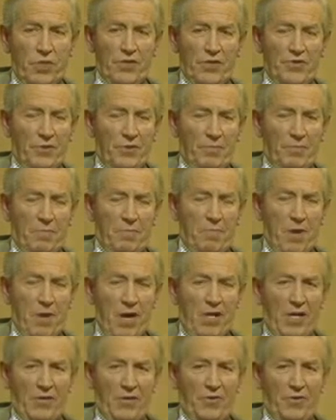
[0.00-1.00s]
part
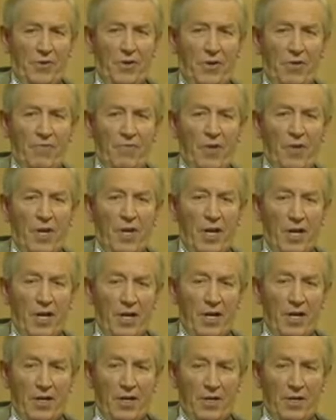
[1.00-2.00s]
of
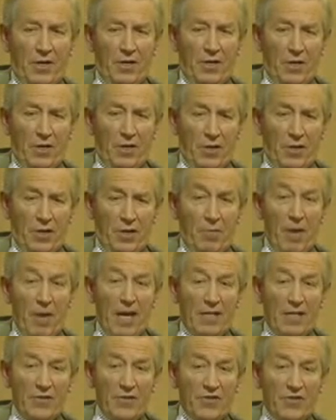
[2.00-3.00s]
a man's
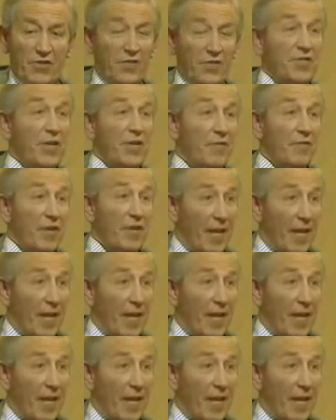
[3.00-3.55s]
self-indulgence.